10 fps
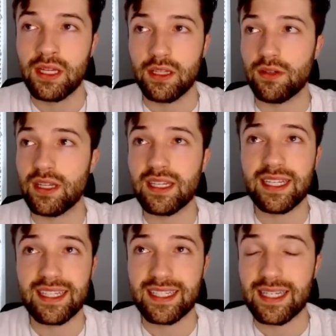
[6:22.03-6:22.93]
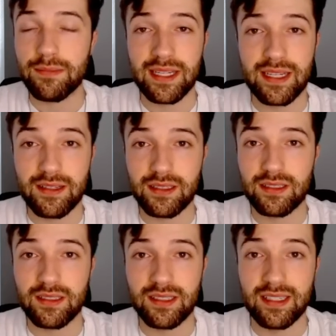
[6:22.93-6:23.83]
You need to get D Bs,
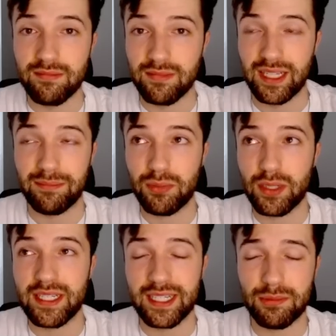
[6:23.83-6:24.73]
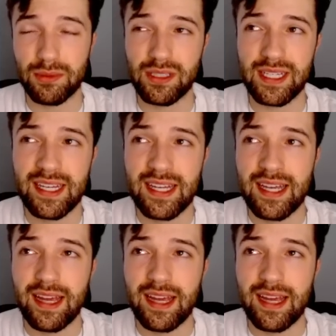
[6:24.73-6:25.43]
like, pretty desperately.